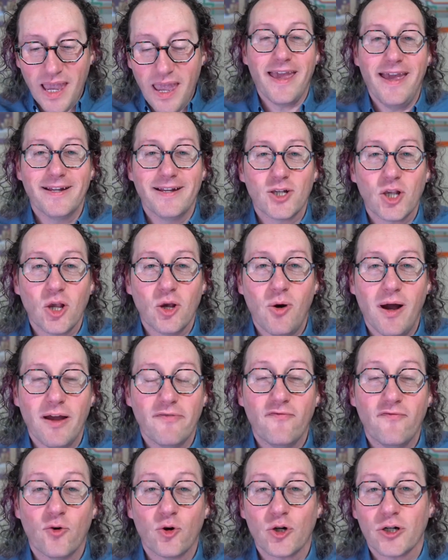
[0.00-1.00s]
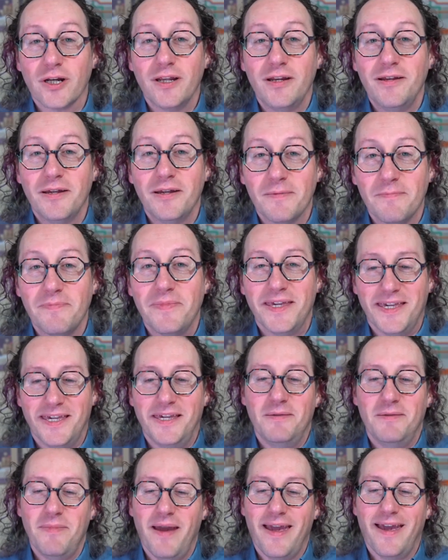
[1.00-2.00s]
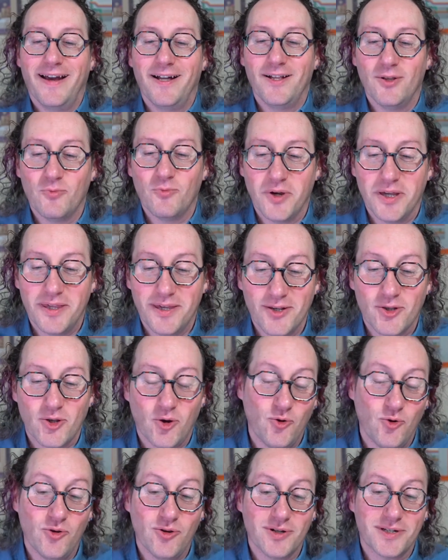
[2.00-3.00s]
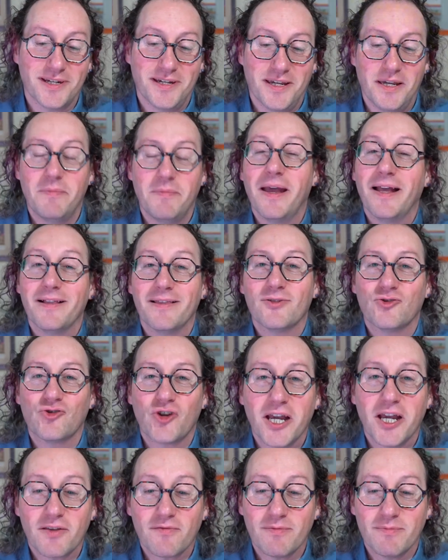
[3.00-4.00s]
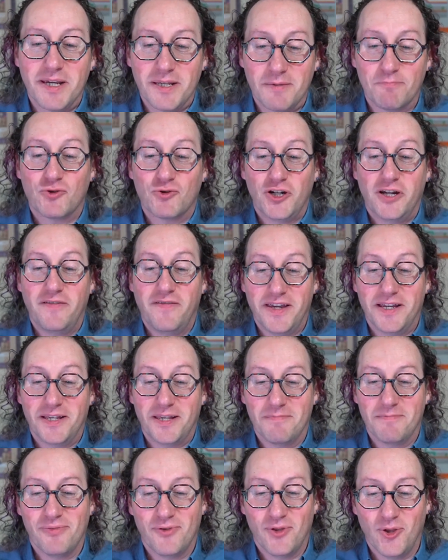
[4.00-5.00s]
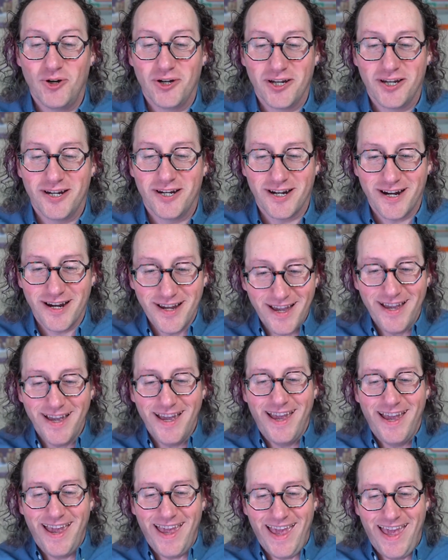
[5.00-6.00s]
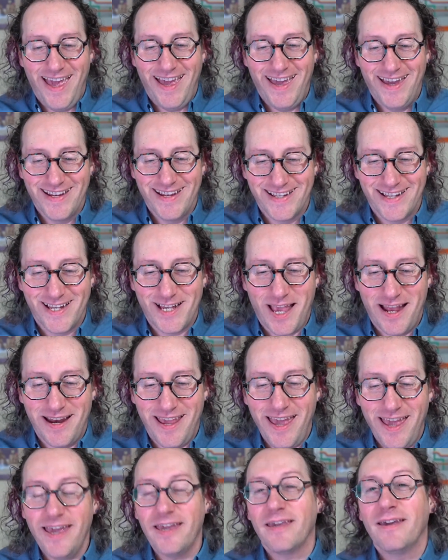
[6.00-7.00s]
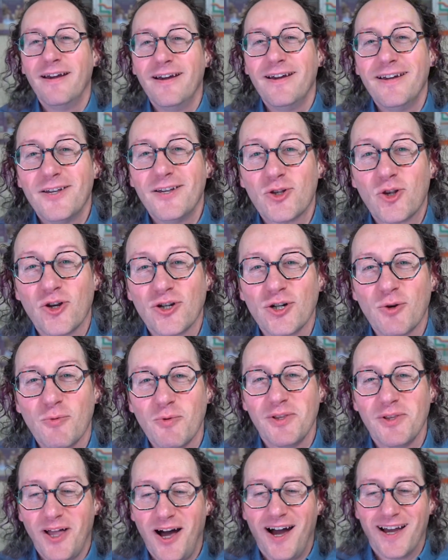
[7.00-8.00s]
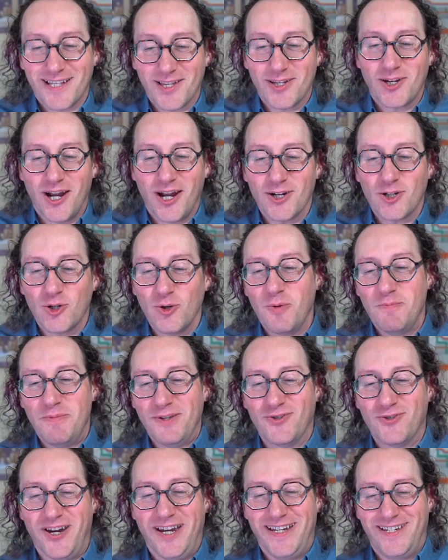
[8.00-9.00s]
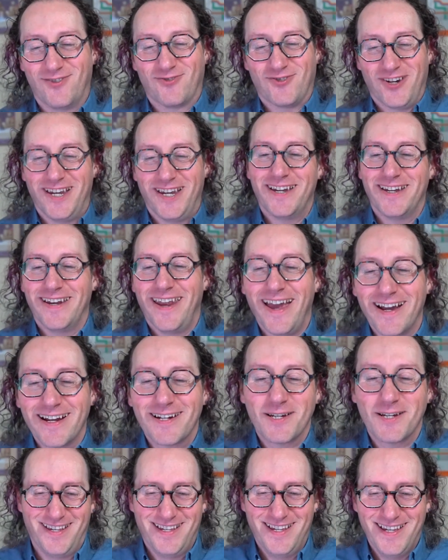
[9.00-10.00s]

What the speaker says: And so I forwarded him the email with his old email address from his previous employer and said, "Hey, Sorry we lost touch. It would be great to reconnect.